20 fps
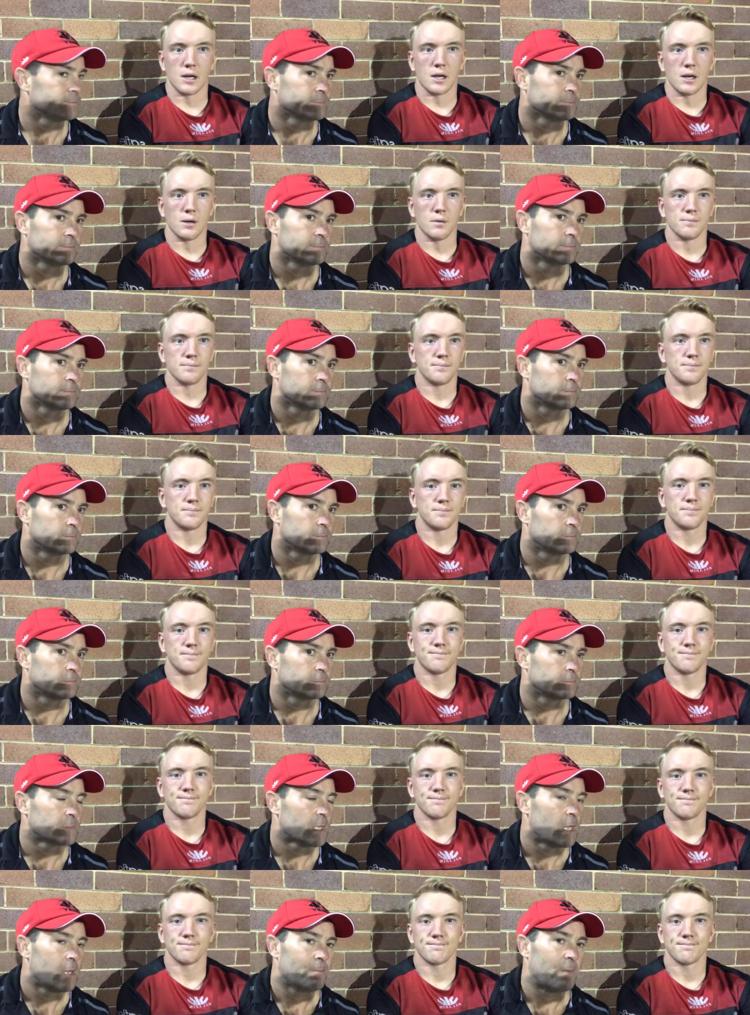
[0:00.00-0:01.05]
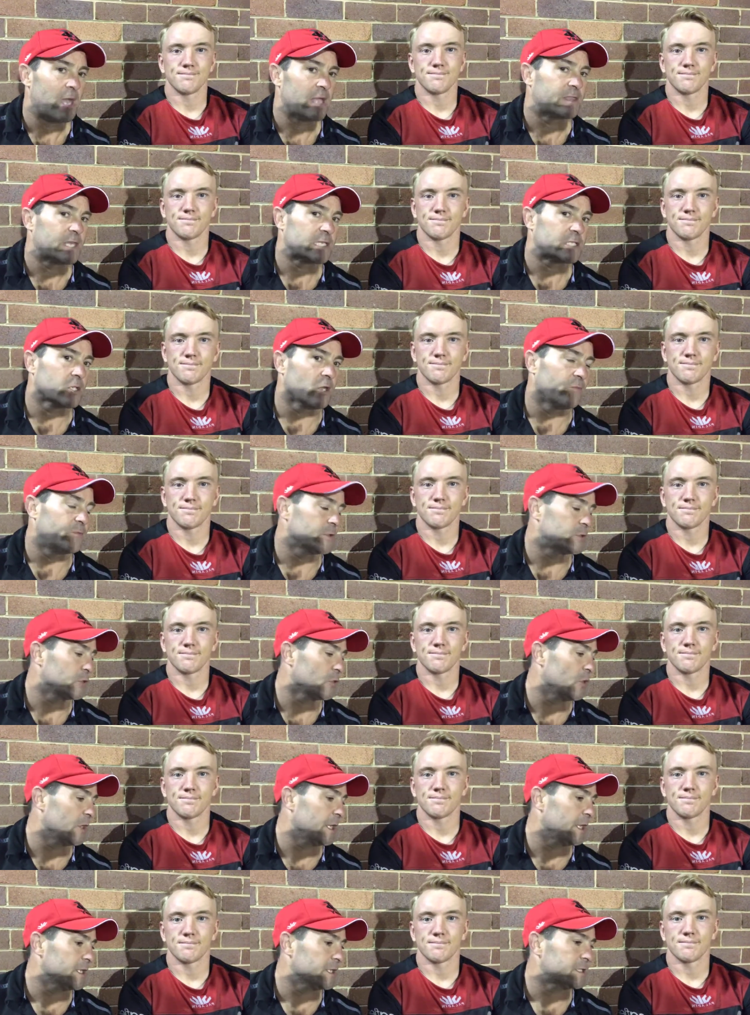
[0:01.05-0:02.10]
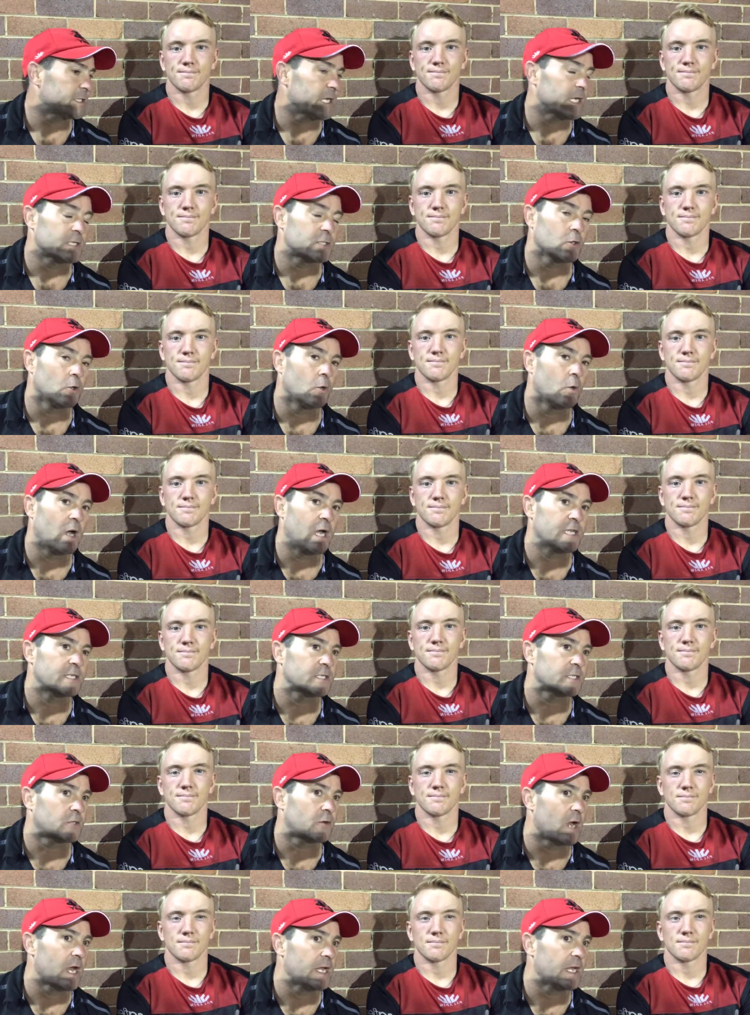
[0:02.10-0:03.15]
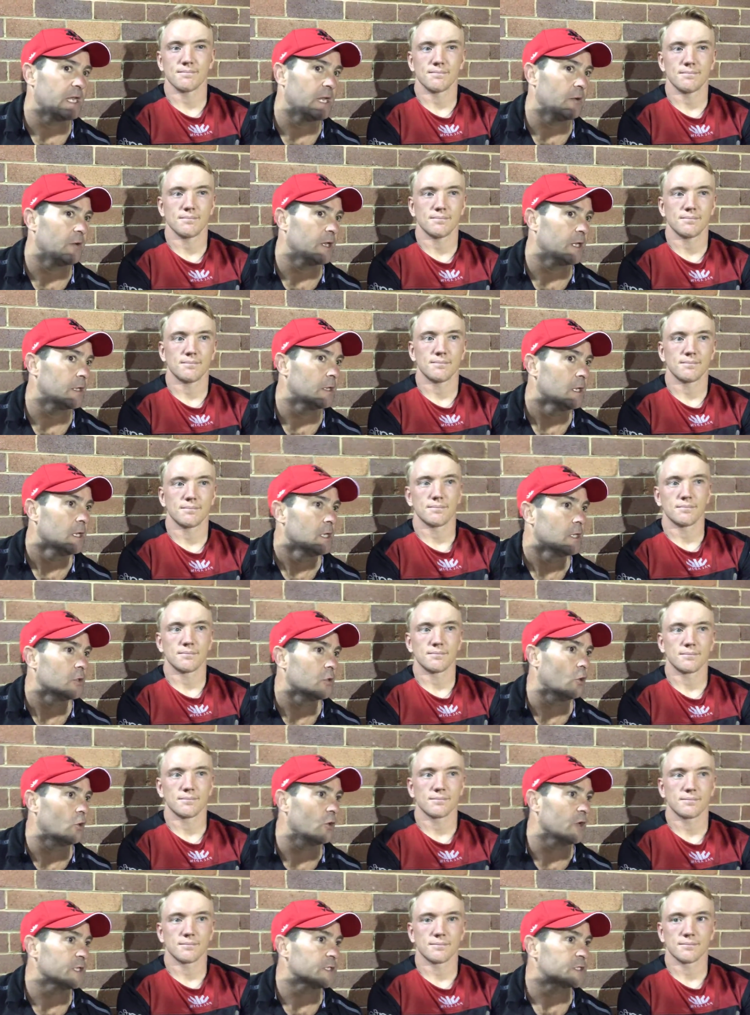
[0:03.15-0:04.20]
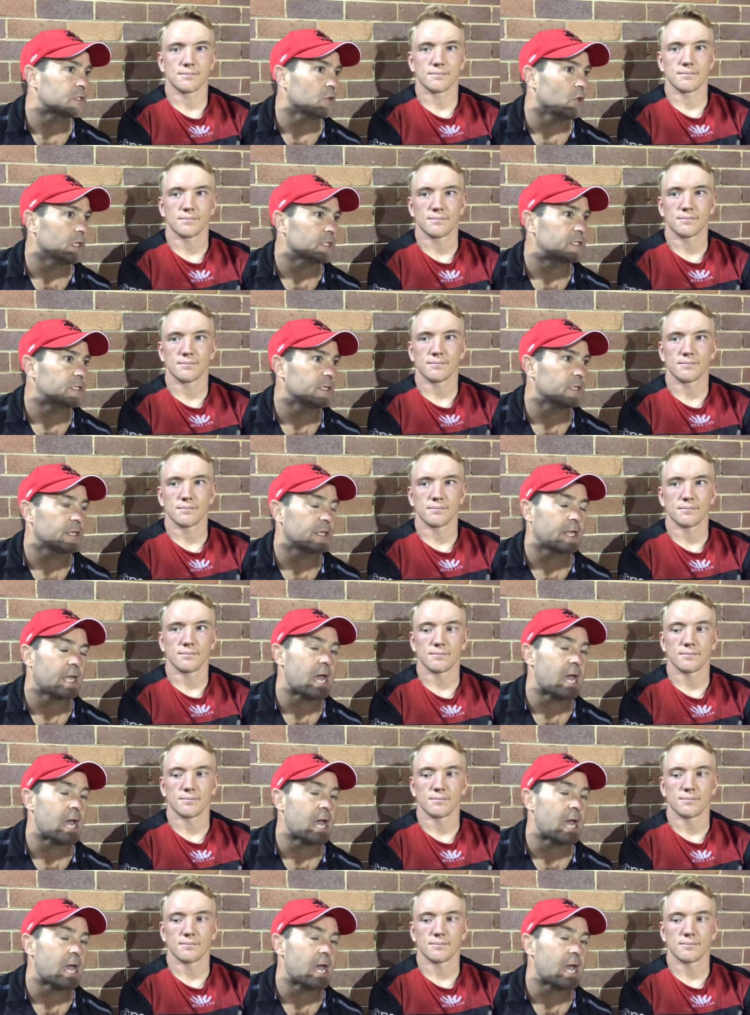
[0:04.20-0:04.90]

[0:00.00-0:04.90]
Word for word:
Speaker 1: You know. Mate, thanks a lot for joining us. As always, it's great hearing your insights into the